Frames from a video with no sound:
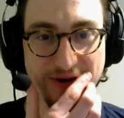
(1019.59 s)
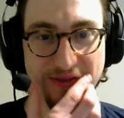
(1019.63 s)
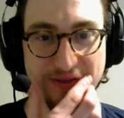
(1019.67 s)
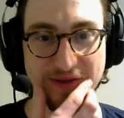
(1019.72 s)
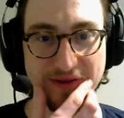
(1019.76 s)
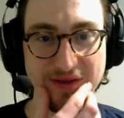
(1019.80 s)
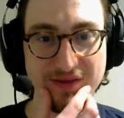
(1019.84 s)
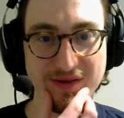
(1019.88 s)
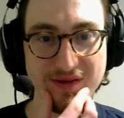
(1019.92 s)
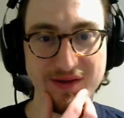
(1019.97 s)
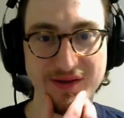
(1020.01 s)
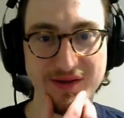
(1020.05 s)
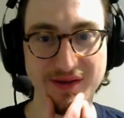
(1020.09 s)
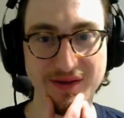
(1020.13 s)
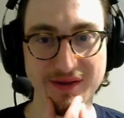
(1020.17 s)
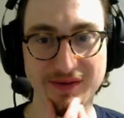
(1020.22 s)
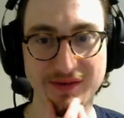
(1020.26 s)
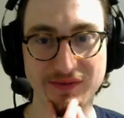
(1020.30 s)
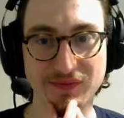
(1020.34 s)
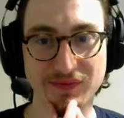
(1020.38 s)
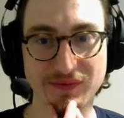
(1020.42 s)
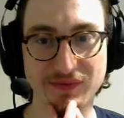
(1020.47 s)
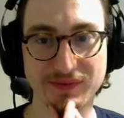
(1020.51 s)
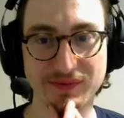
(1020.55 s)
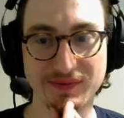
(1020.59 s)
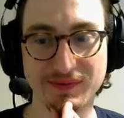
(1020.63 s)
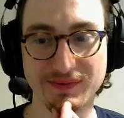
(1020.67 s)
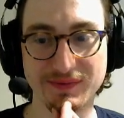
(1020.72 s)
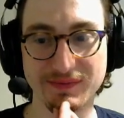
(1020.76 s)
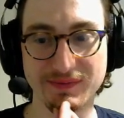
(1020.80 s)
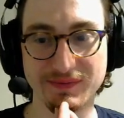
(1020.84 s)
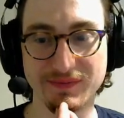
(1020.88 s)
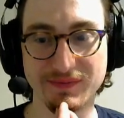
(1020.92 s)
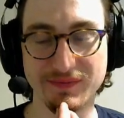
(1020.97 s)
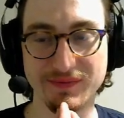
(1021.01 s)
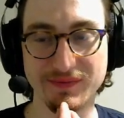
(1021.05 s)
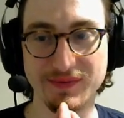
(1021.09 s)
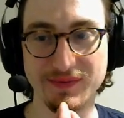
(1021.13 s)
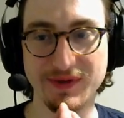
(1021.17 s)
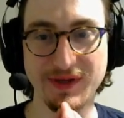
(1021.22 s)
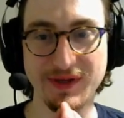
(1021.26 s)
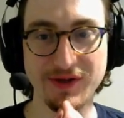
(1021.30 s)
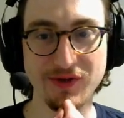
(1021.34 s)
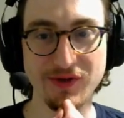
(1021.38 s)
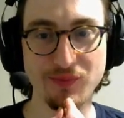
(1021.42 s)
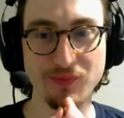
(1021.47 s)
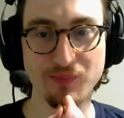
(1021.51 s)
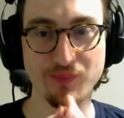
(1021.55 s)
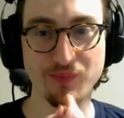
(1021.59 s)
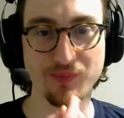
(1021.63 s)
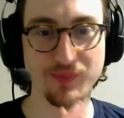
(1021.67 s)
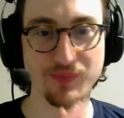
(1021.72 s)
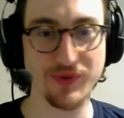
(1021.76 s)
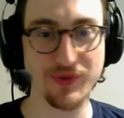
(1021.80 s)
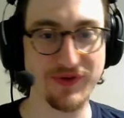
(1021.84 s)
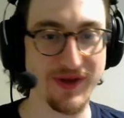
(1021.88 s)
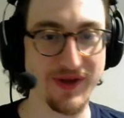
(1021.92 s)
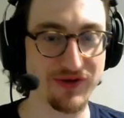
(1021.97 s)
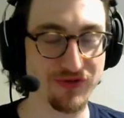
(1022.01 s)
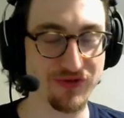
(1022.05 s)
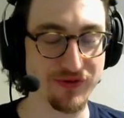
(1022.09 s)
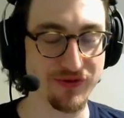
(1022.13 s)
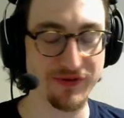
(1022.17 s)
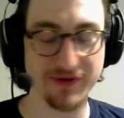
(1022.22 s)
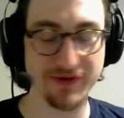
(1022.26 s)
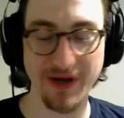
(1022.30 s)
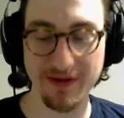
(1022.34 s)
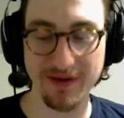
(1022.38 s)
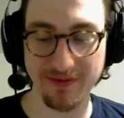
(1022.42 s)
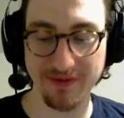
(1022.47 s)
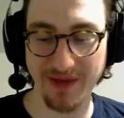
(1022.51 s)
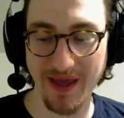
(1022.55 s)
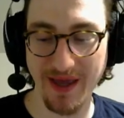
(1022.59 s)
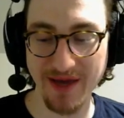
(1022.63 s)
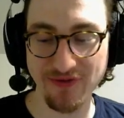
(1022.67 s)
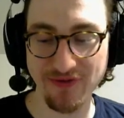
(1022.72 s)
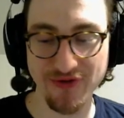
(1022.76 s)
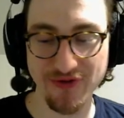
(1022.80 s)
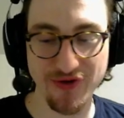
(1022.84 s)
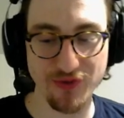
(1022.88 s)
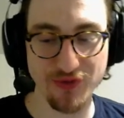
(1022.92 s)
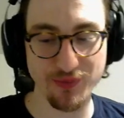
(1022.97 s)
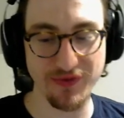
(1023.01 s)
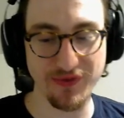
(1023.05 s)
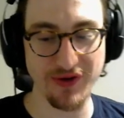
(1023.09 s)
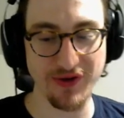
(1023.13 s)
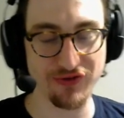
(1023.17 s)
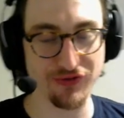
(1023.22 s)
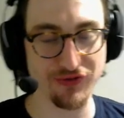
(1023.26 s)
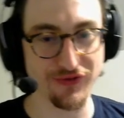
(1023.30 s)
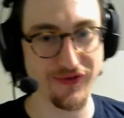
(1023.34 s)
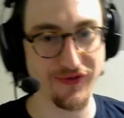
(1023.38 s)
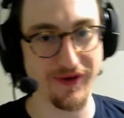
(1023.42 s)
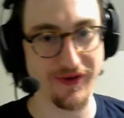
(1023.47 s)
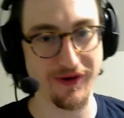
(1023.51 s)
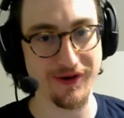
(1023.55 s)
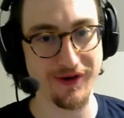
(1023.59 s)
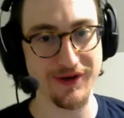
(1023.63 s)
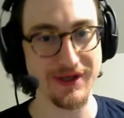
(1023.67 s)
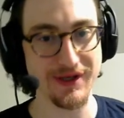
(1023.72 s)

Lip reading: The killing potential, or not, the execute potential is there.